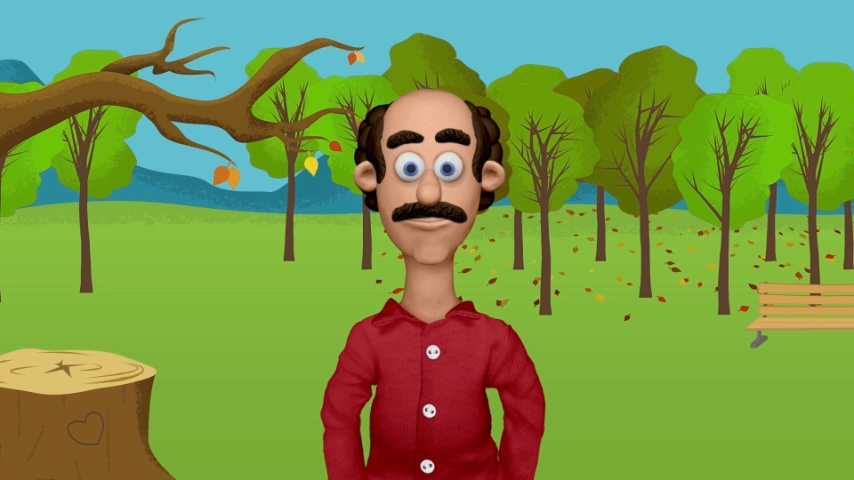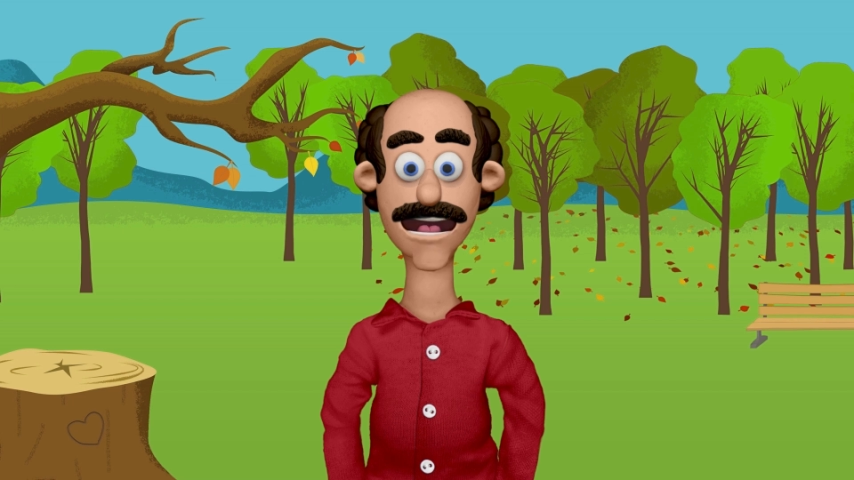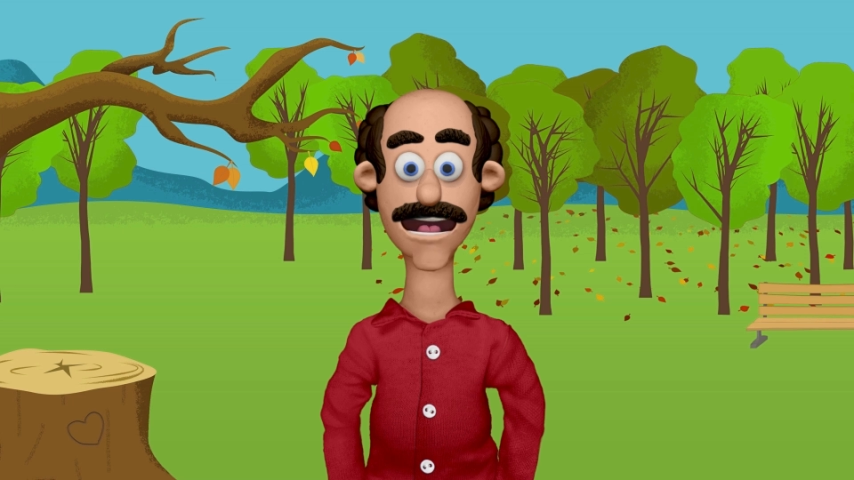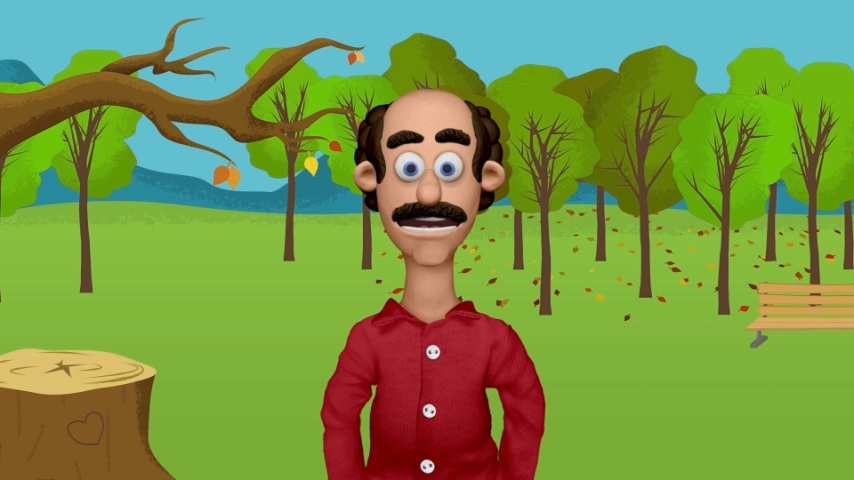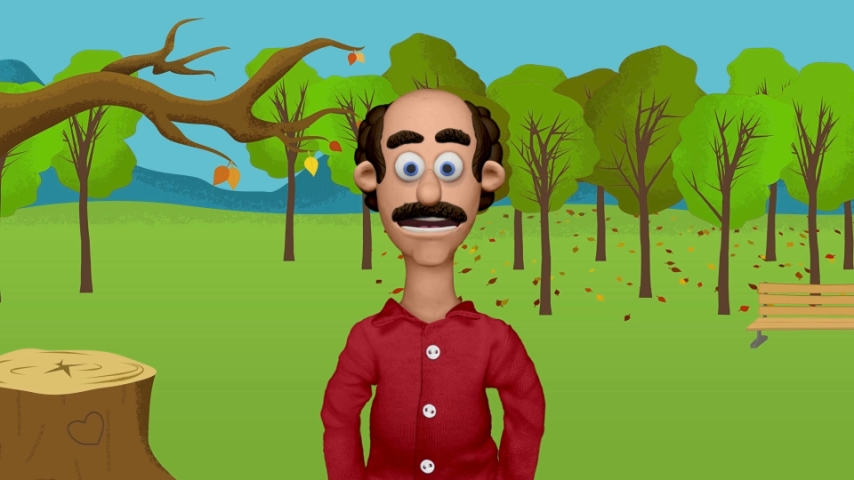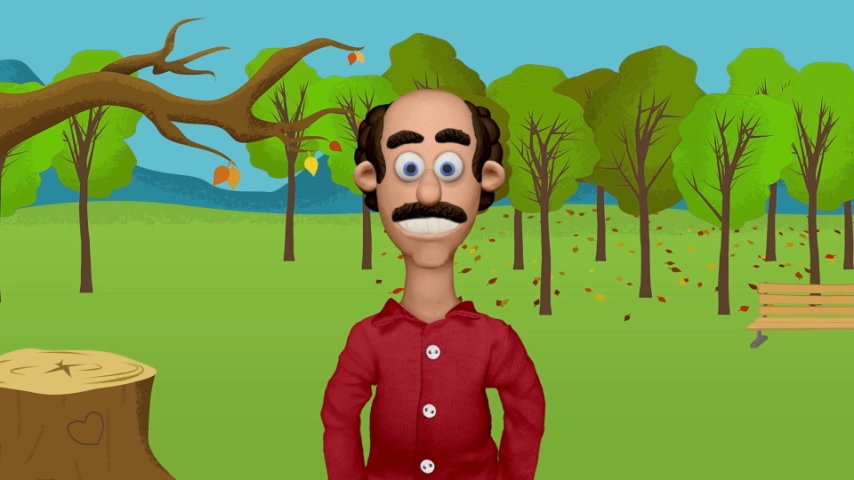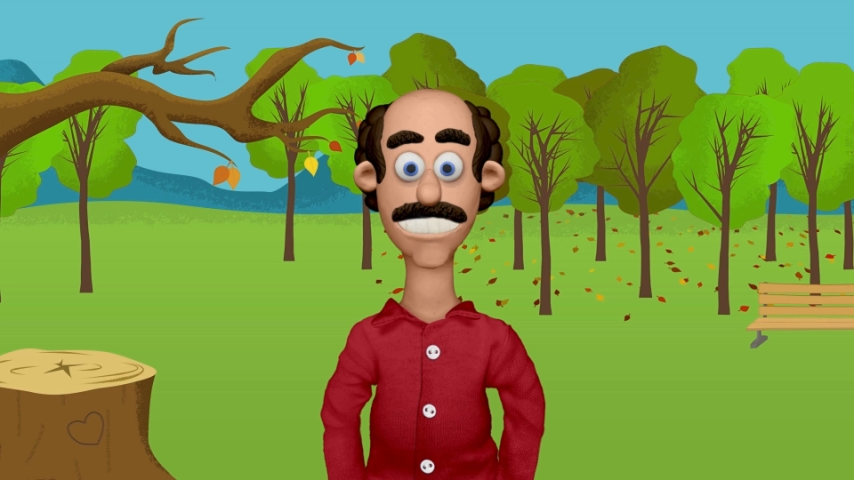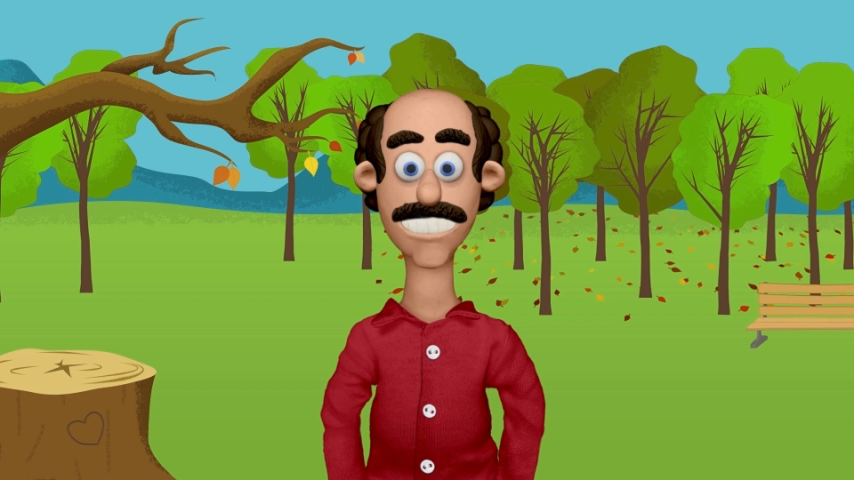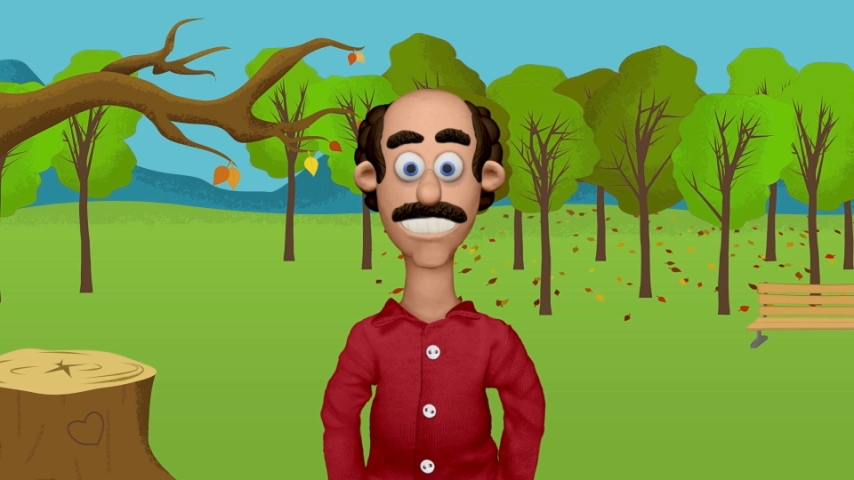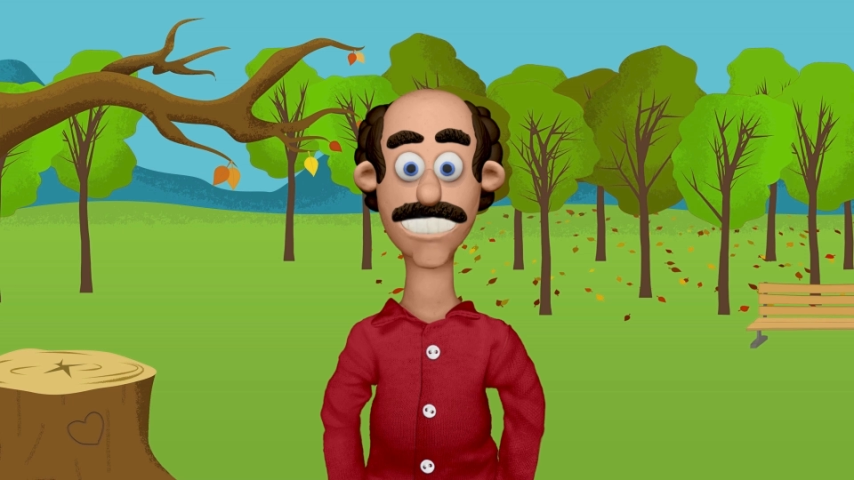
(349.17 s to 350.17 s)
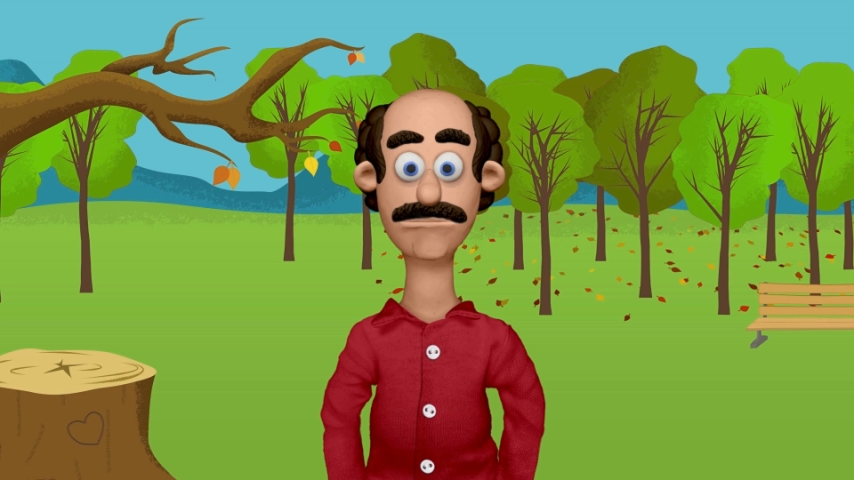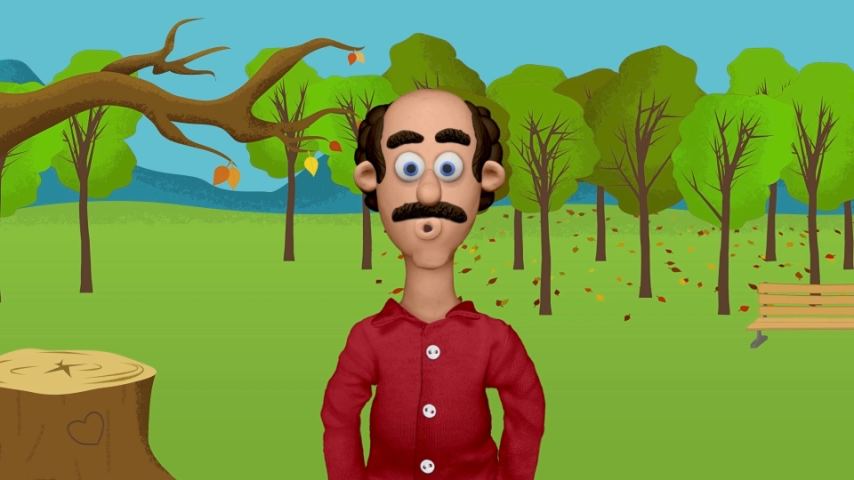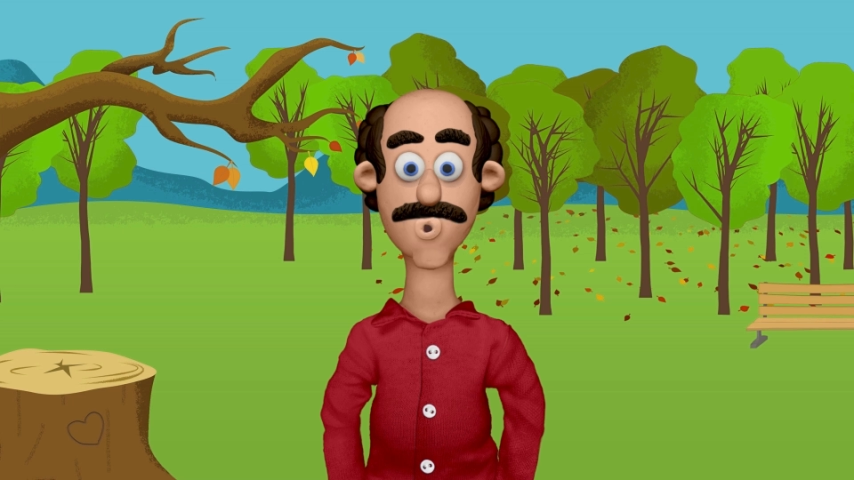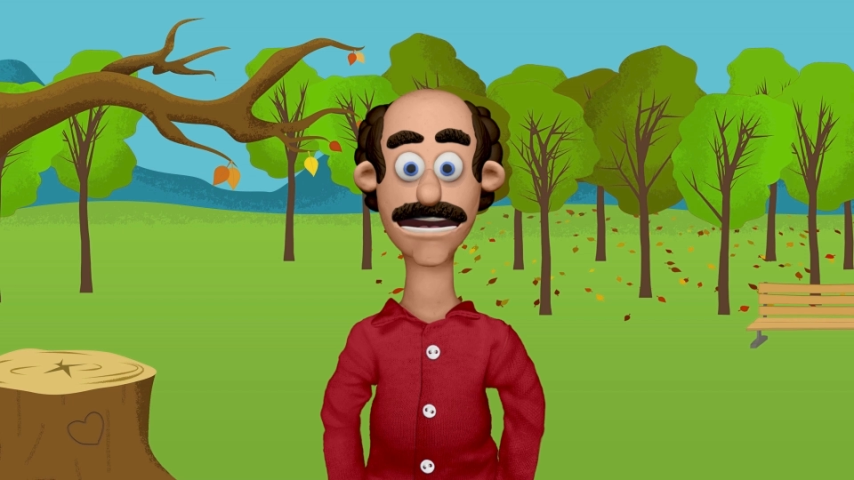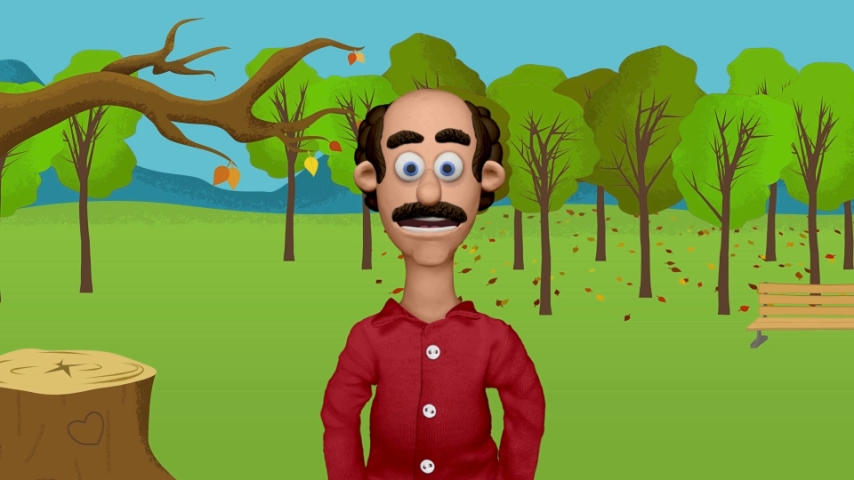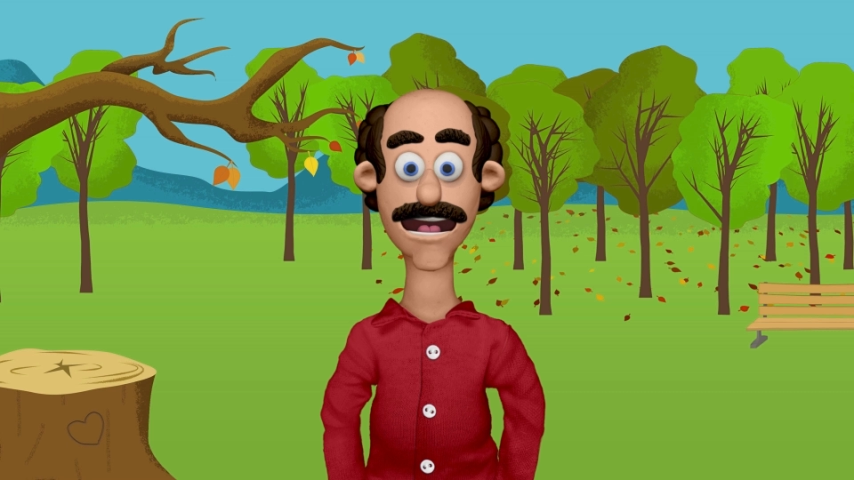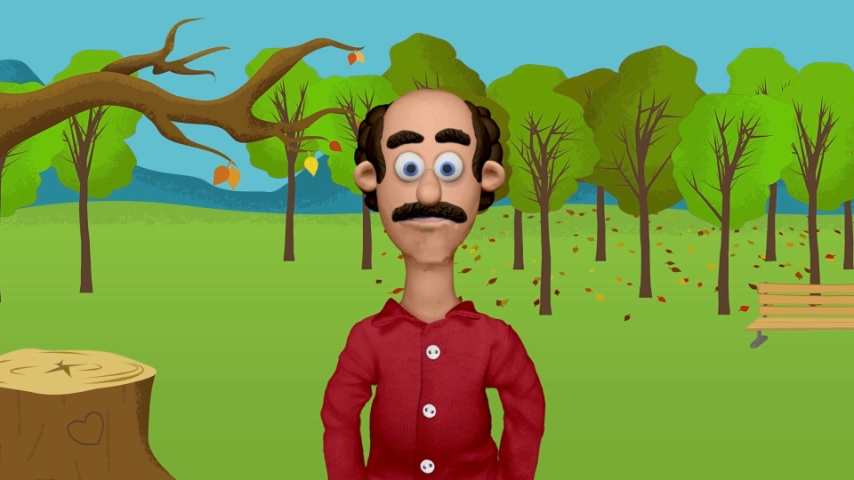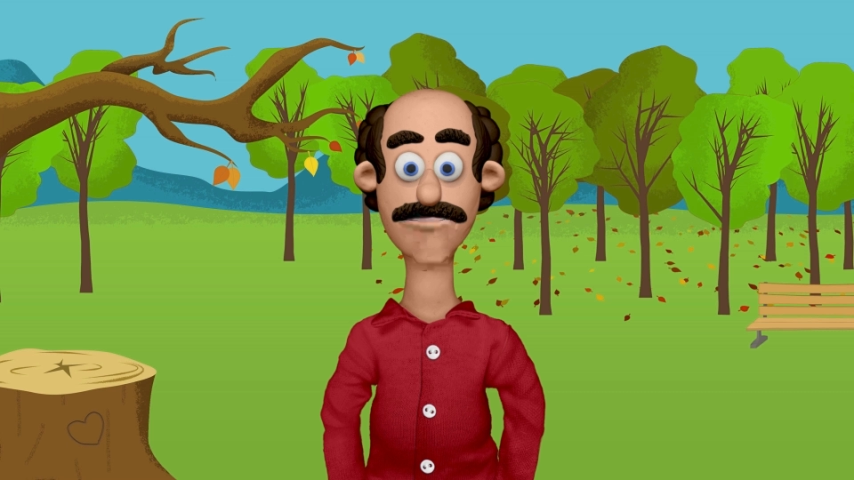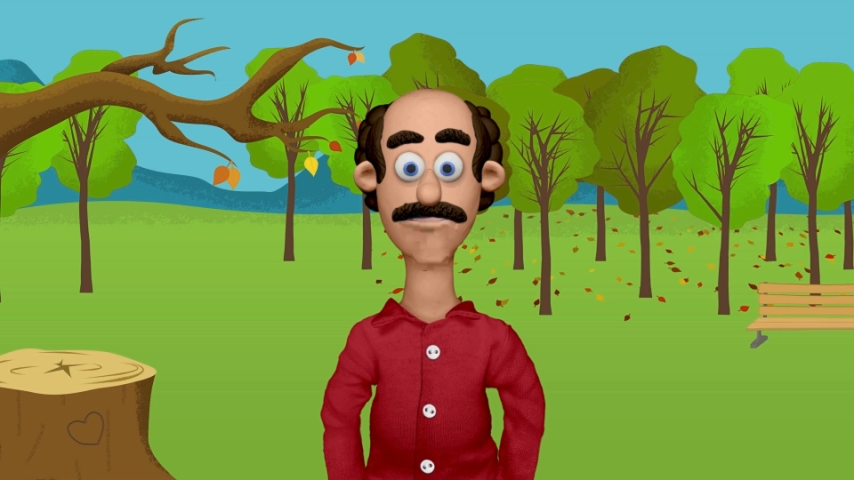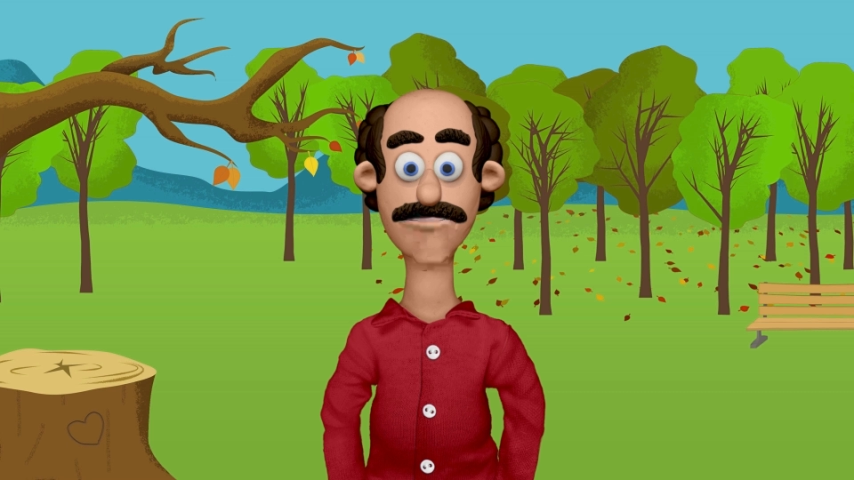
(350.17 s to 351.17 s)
only a human can appreciate it.